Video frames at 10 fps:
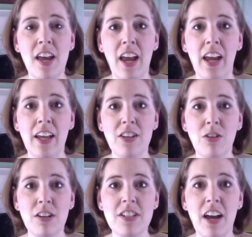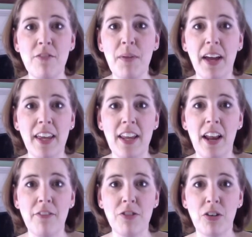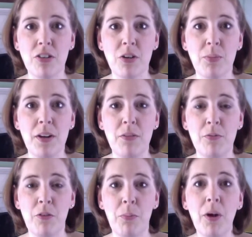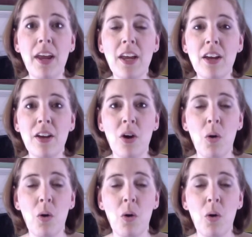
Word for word: and you can dive back in after a little bit of a break,